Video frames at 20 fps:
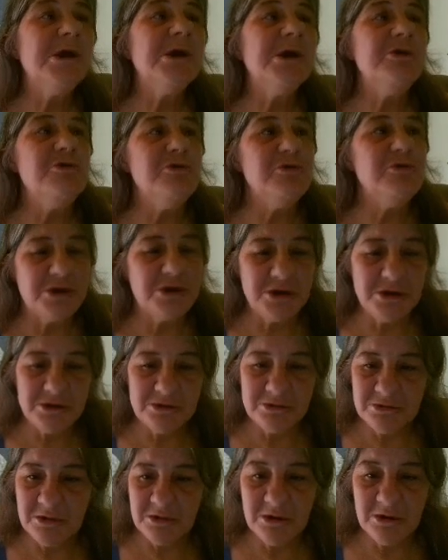You
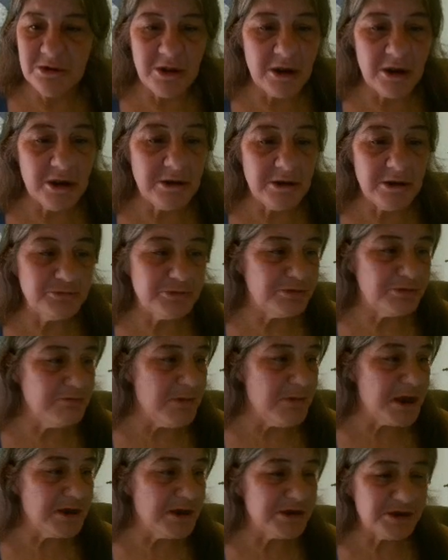can um,
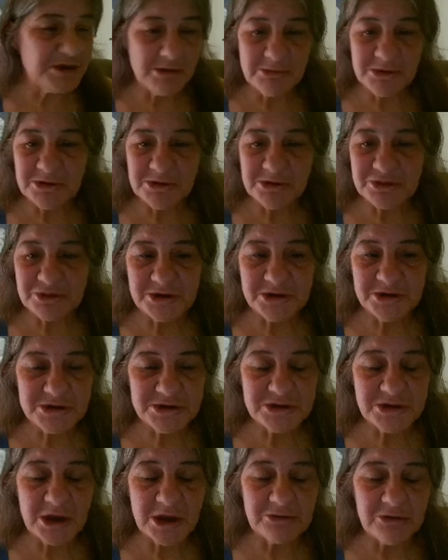make some of the
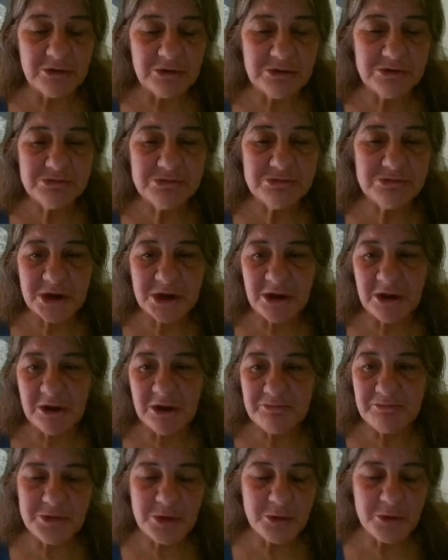things at home to
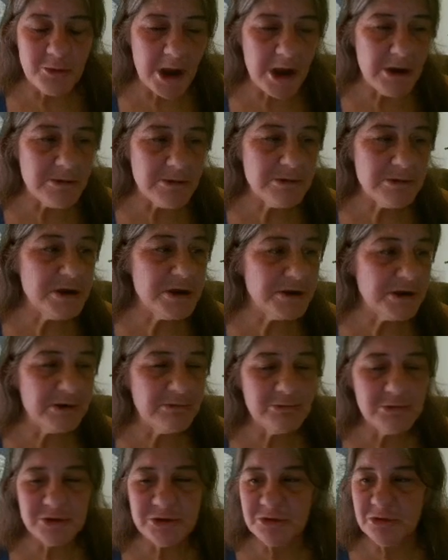help you out. And
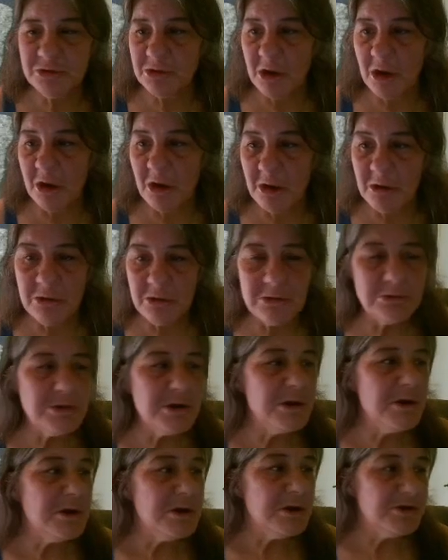then when you
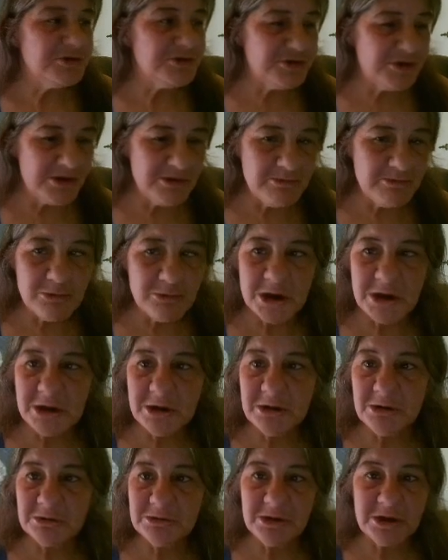go
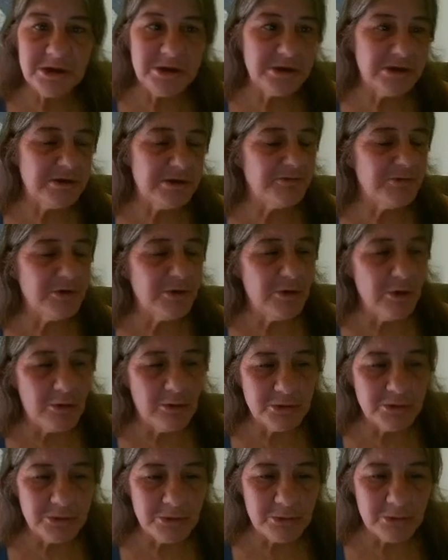somewhere, like if you're
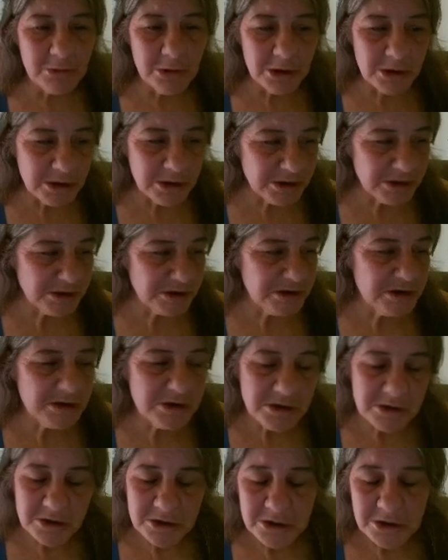going to work,
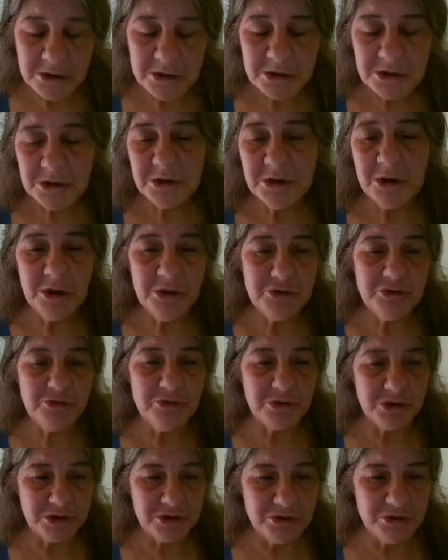
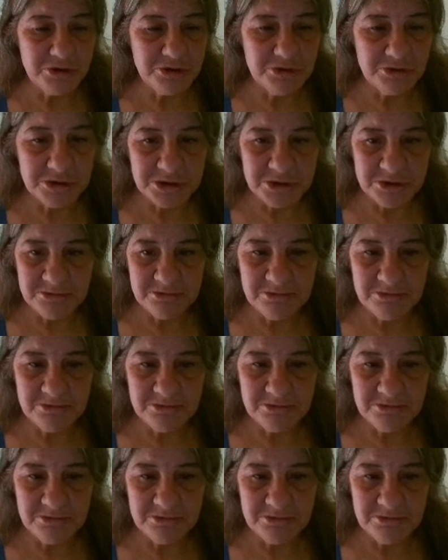you can do it.